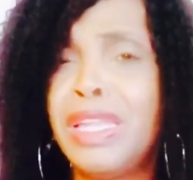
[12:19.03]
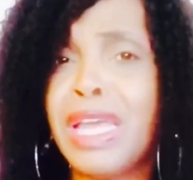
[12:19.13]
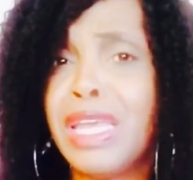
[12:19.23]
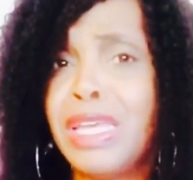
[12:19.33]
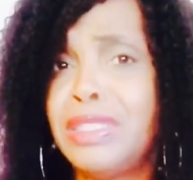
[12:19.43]

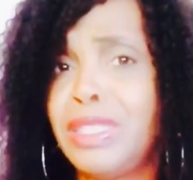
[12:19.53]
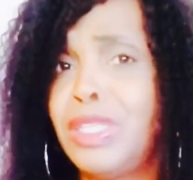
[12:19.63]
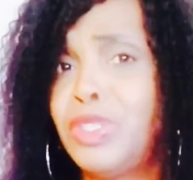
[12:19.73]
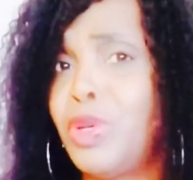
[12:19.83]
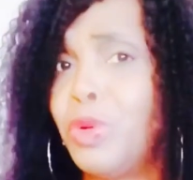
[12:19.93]
Like,
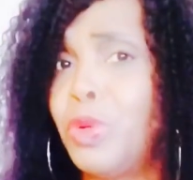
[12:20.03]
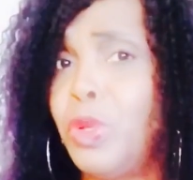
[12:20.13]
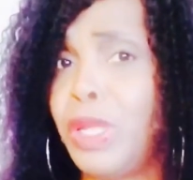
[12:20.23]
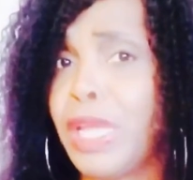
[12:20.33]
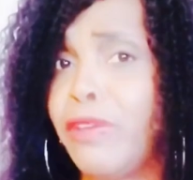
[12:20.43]
it's so
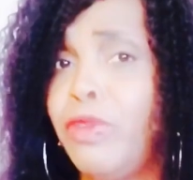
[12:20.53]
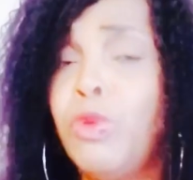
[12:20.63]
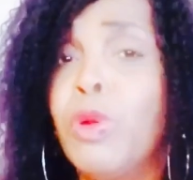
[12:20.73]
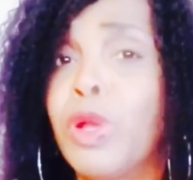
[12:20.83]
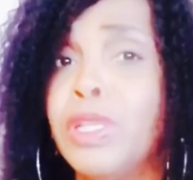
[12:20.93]
cool. Like, if
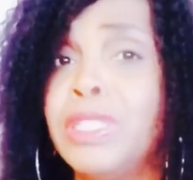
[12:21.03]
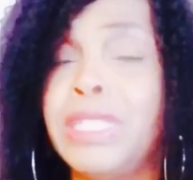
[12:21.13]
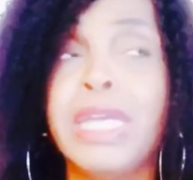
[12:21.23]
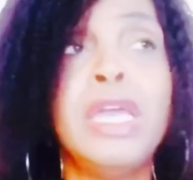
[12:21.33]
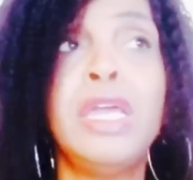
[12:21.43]
you work on the
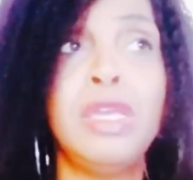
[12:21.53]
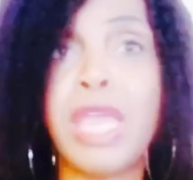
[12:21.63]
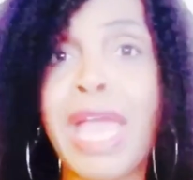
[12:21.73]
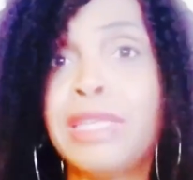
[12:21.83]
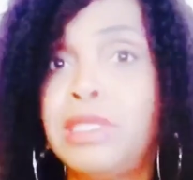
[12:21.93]
set,
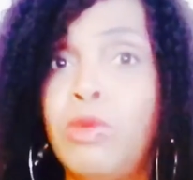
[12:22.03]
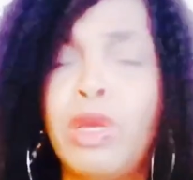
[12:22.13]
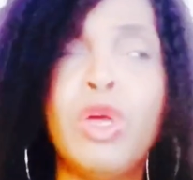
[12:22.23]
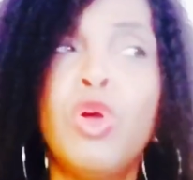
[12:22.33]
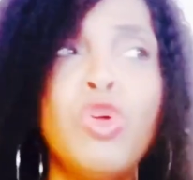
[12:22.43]
ask
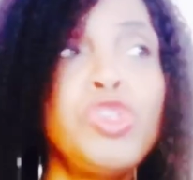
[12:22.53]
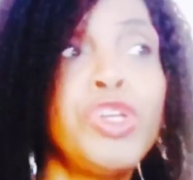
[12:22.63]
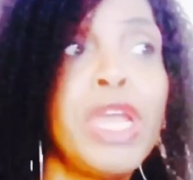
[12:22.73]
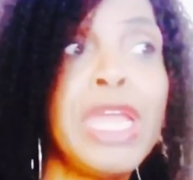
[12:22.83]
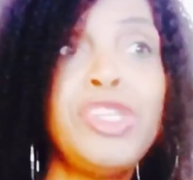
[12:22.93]
someone, who's
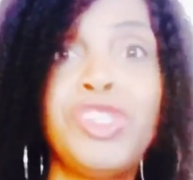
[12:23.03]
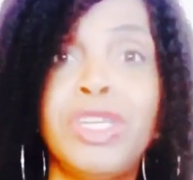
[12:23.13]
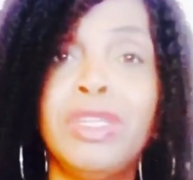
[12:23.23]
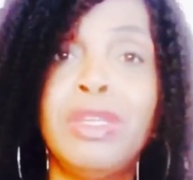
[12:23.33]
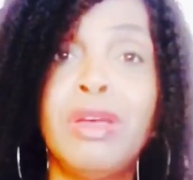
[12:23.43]
your agent?